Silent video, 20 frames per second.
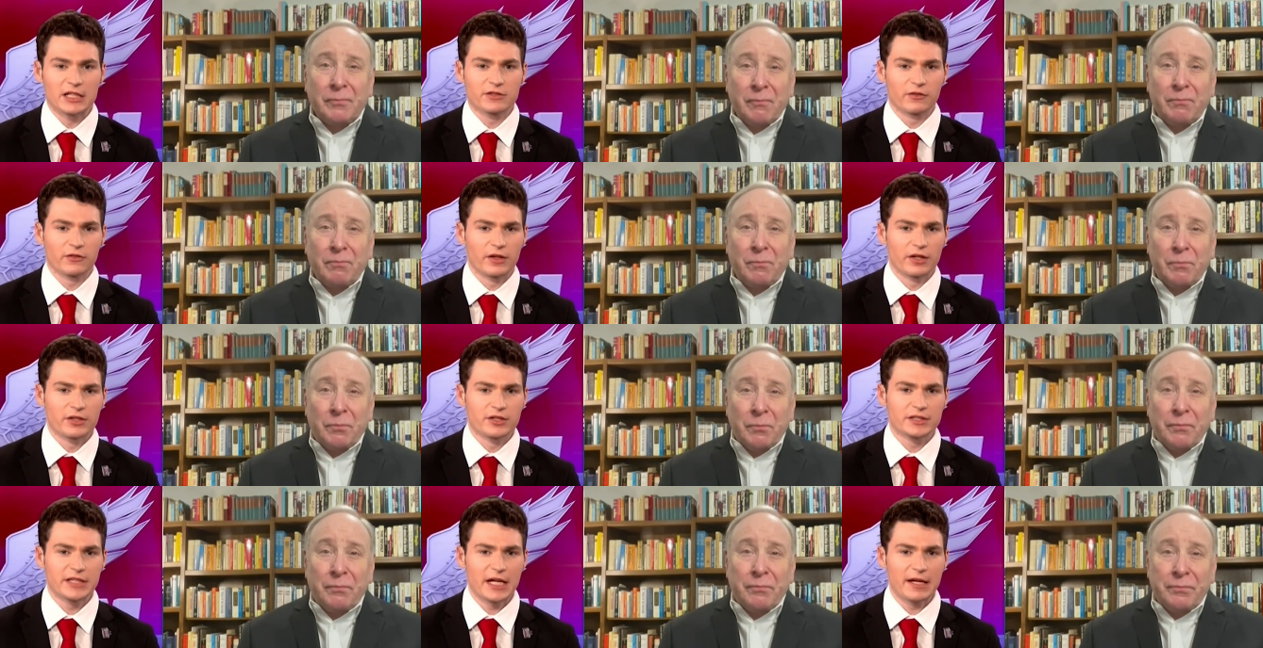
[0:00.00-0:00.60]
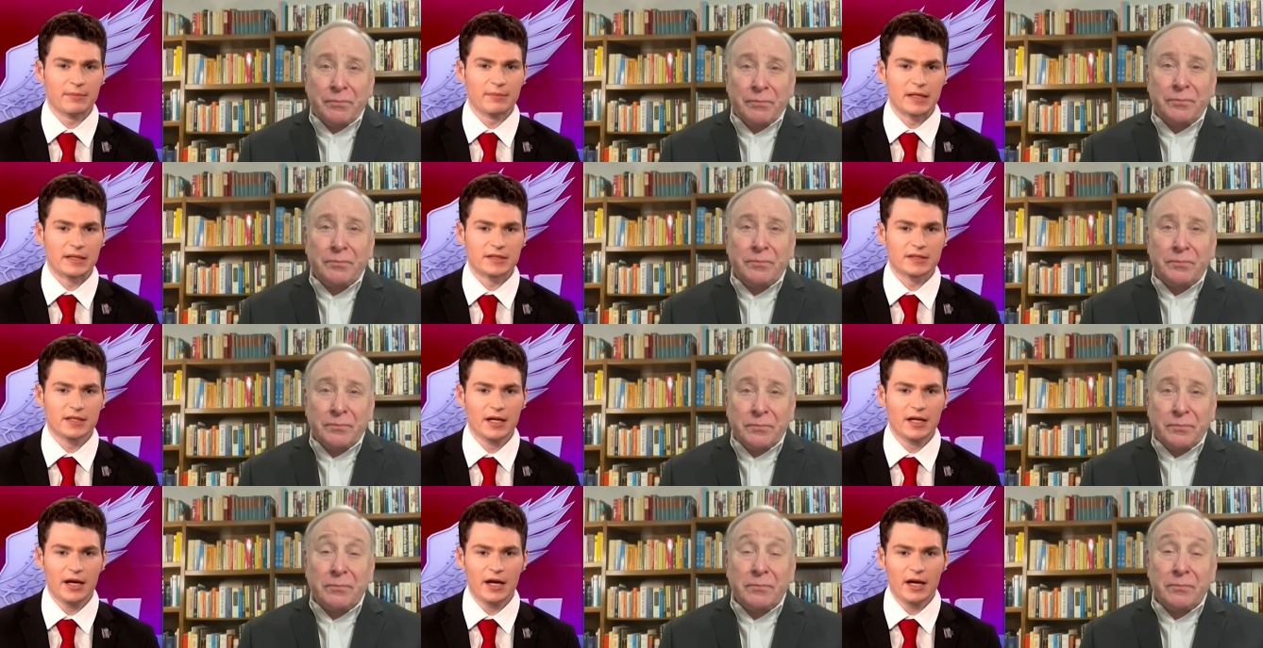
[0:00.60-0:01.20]
Speaker 1: for their statements.
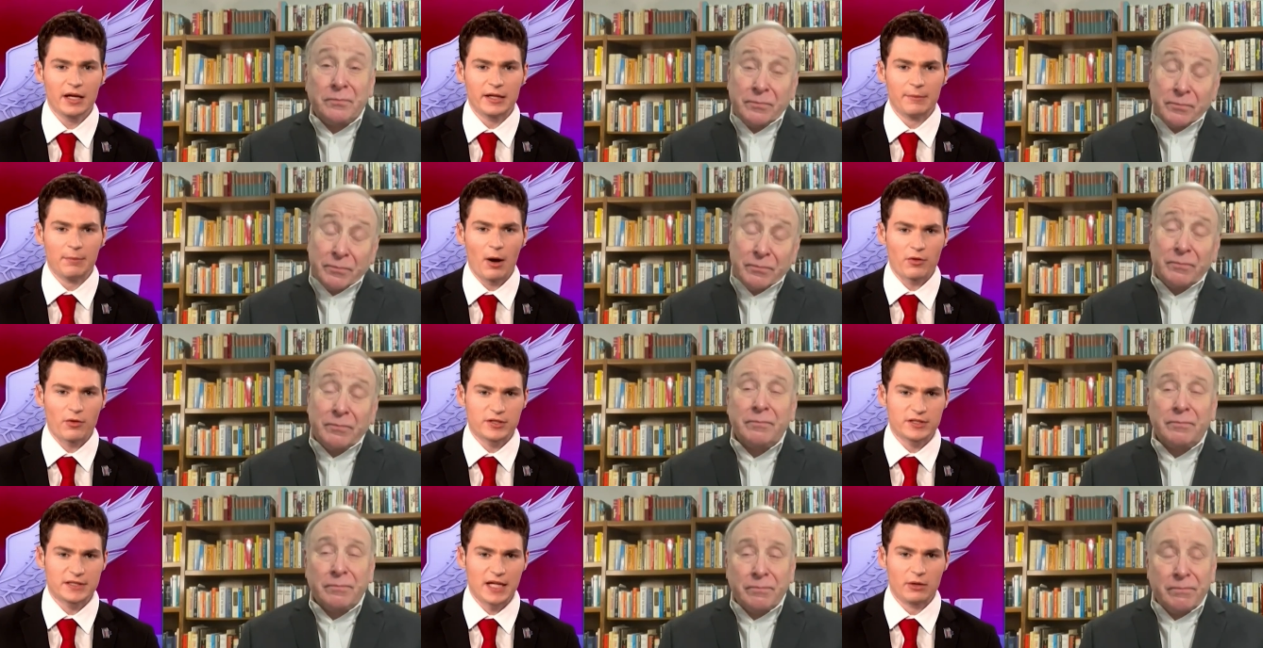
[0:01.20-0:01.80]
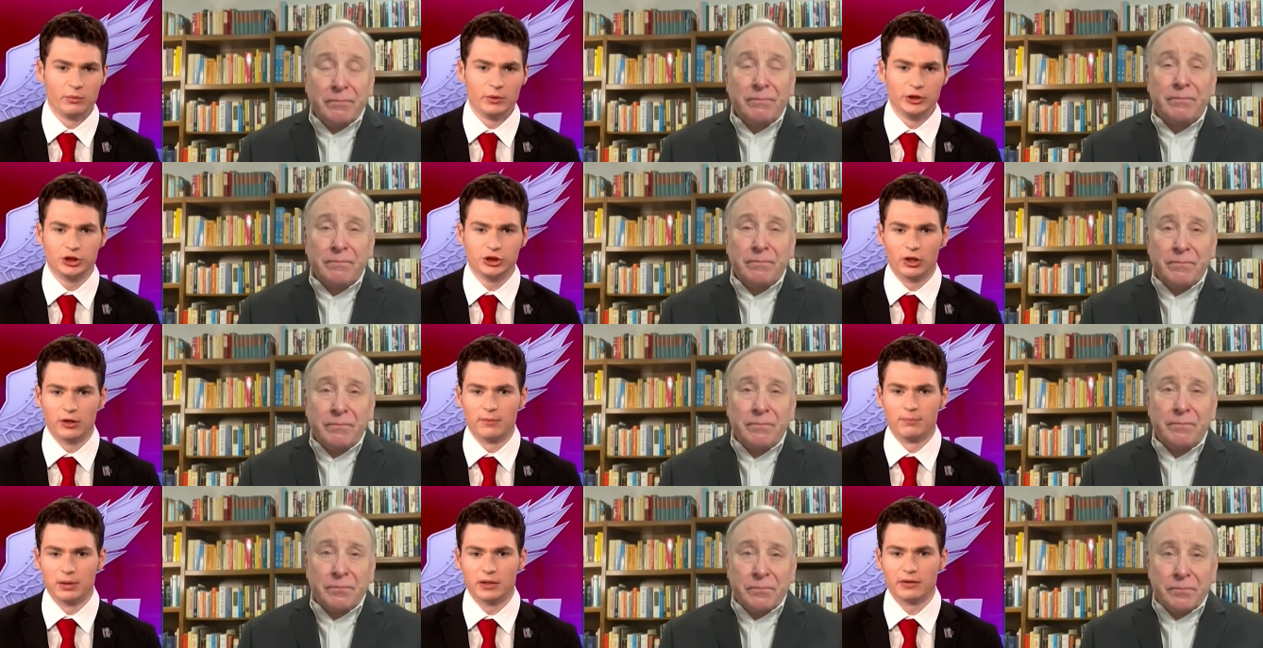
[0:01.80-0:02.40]
They both said we
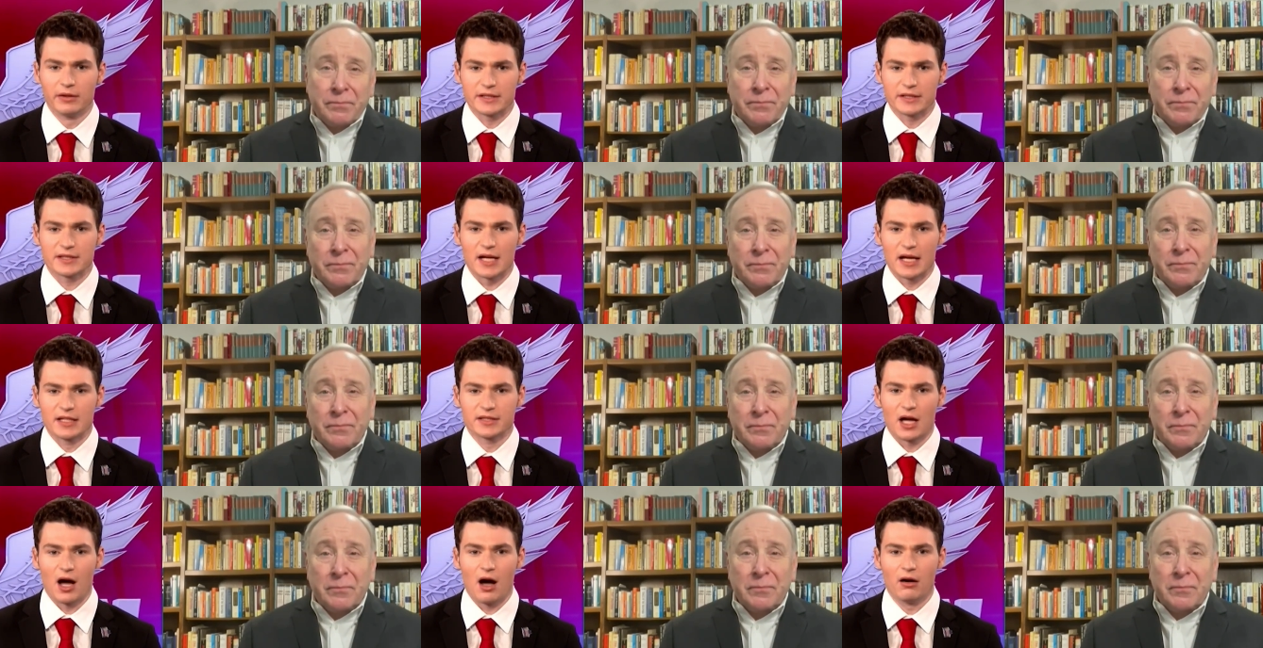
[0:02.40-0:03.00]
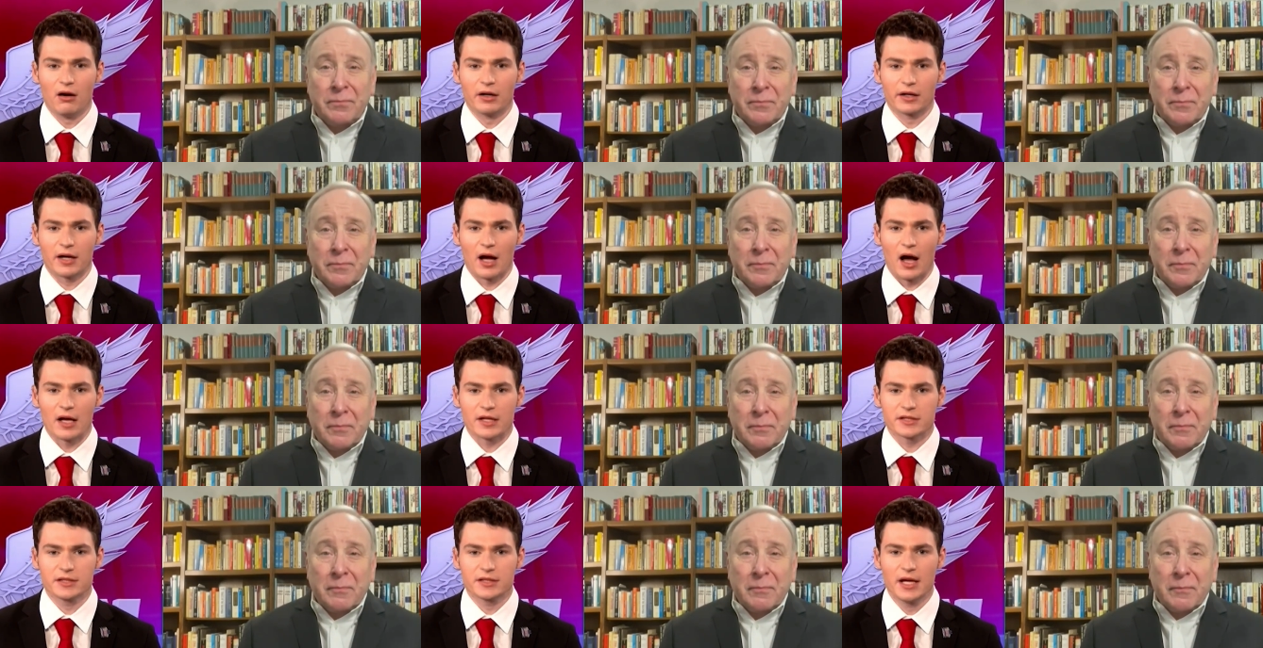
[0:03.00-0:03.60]
shouldn't politicize the
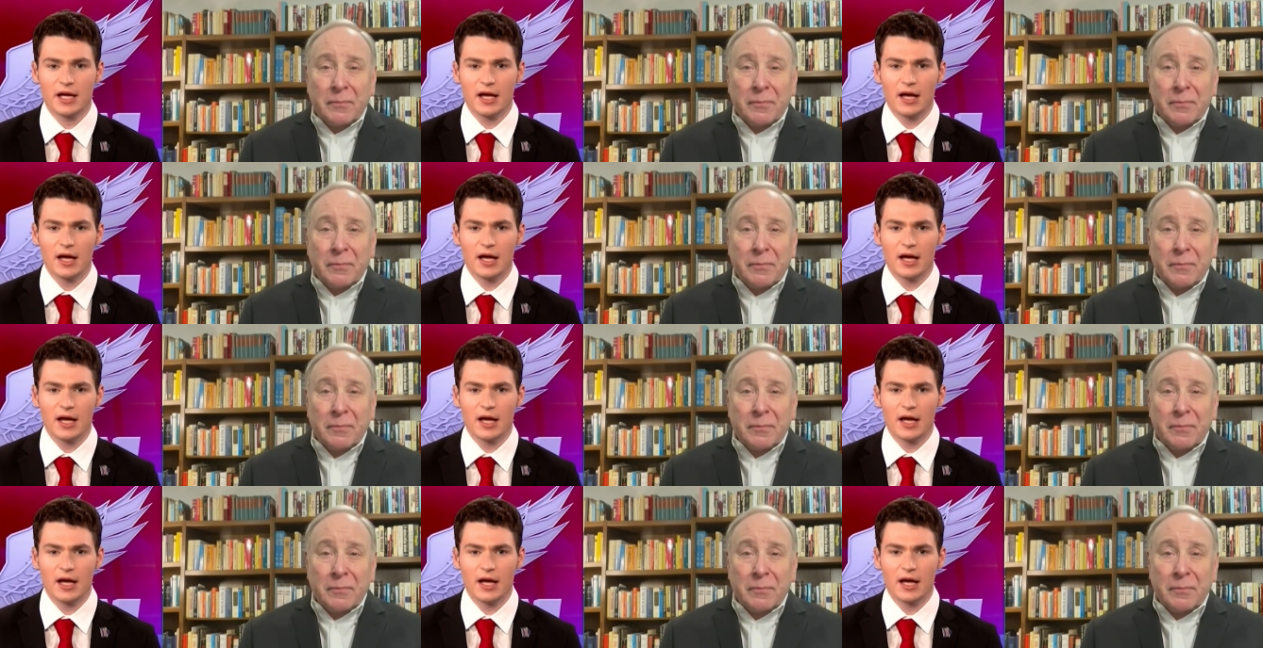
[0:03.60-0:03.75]
Holocaust.